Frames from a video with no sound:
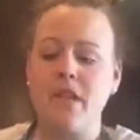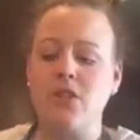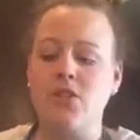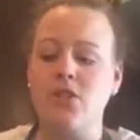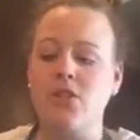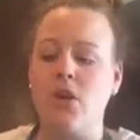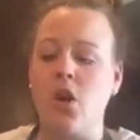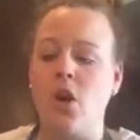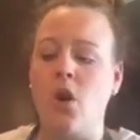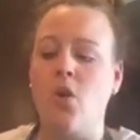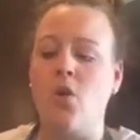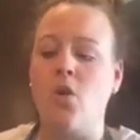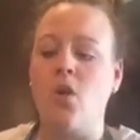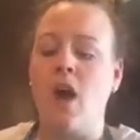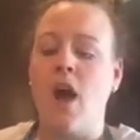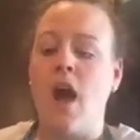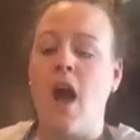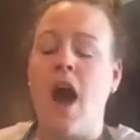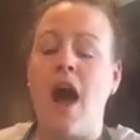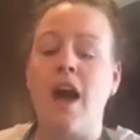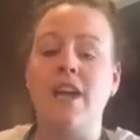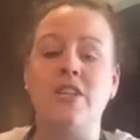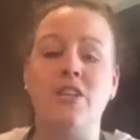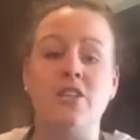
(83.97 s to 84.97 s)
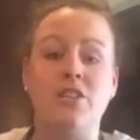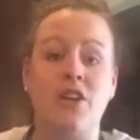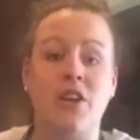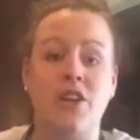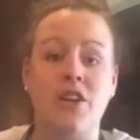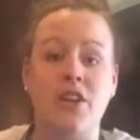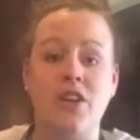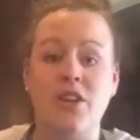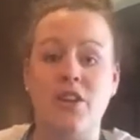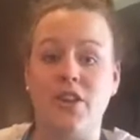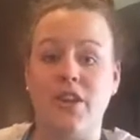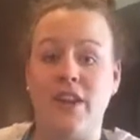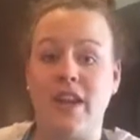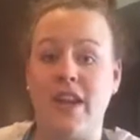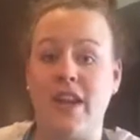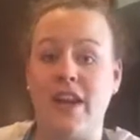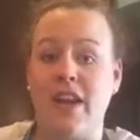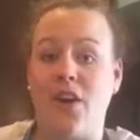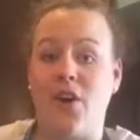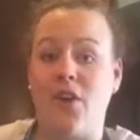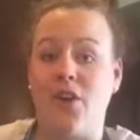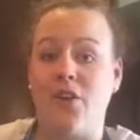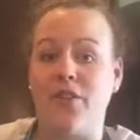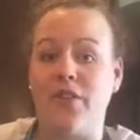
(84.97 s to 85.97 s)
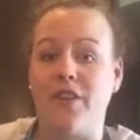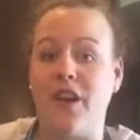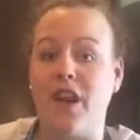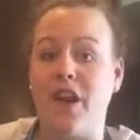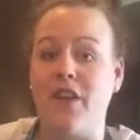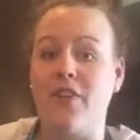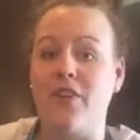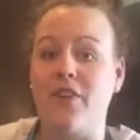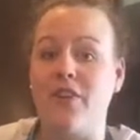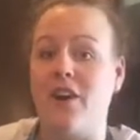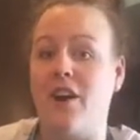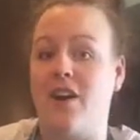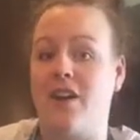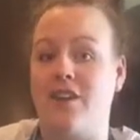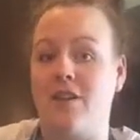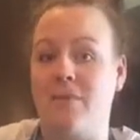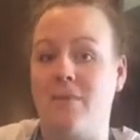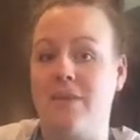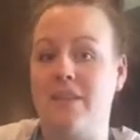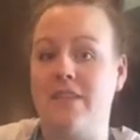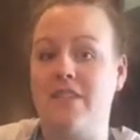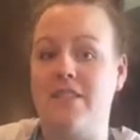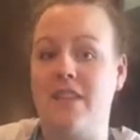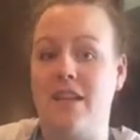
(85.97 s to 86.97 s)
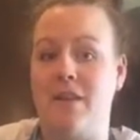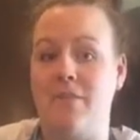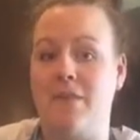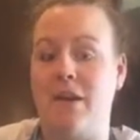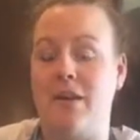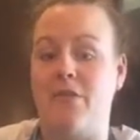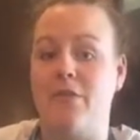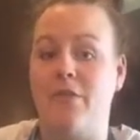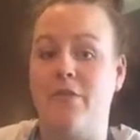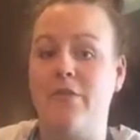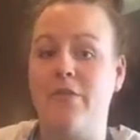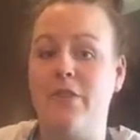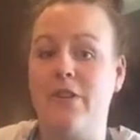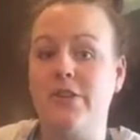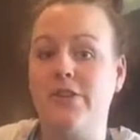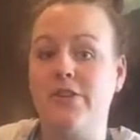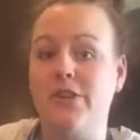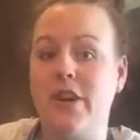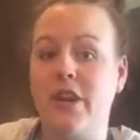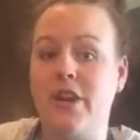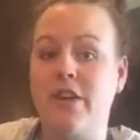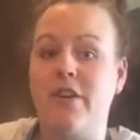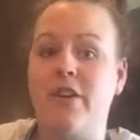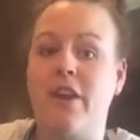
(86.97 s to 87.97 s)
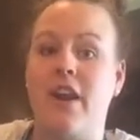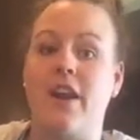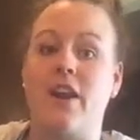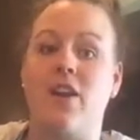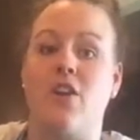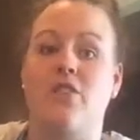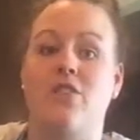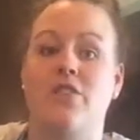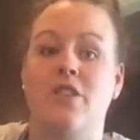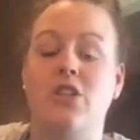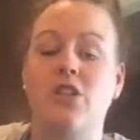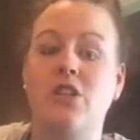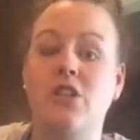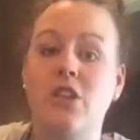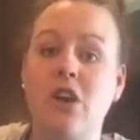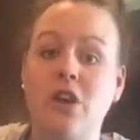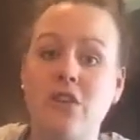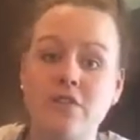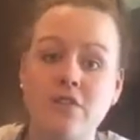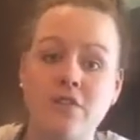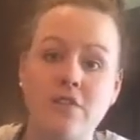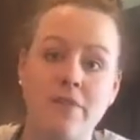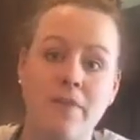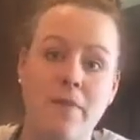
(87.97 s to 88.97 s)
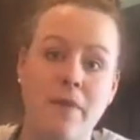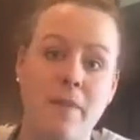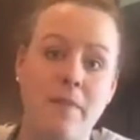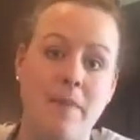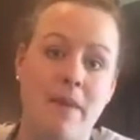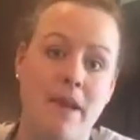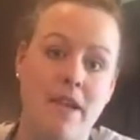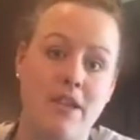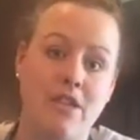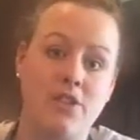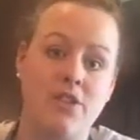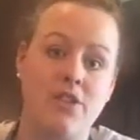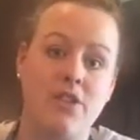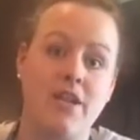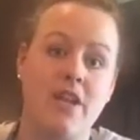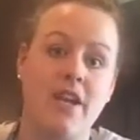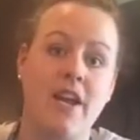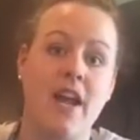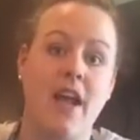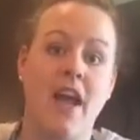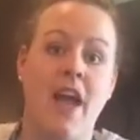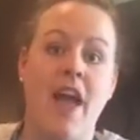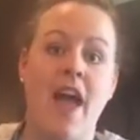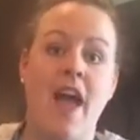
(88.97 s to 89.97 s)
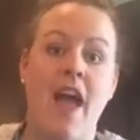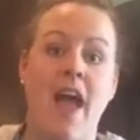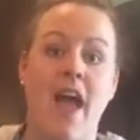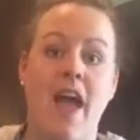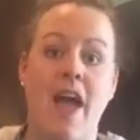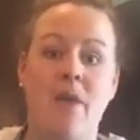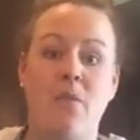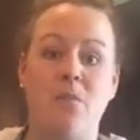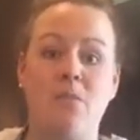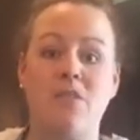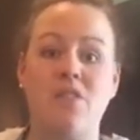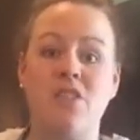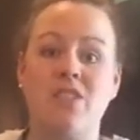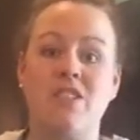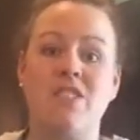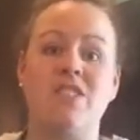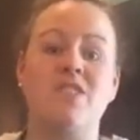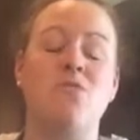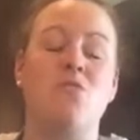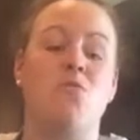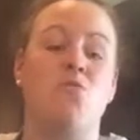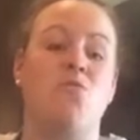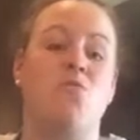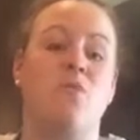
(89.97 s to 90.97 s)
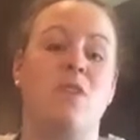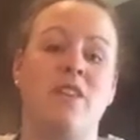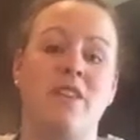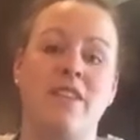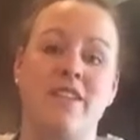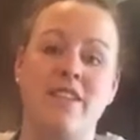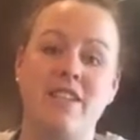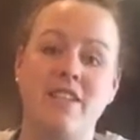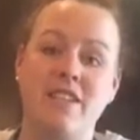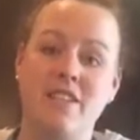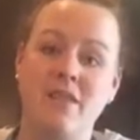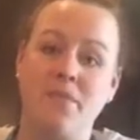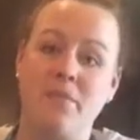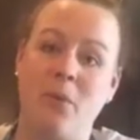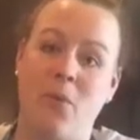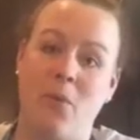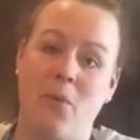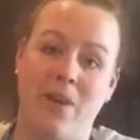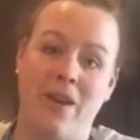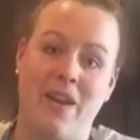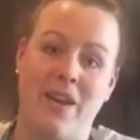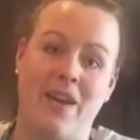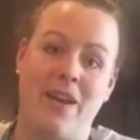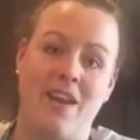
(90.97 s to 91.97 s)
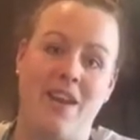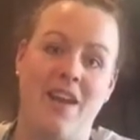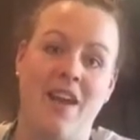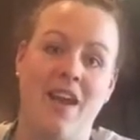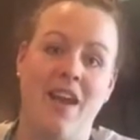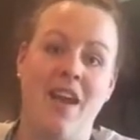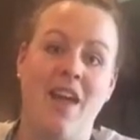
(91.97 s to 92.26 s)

So I started looking at all the other condiments in my refrigerator and on the shelves of my pantry and was just really disappointed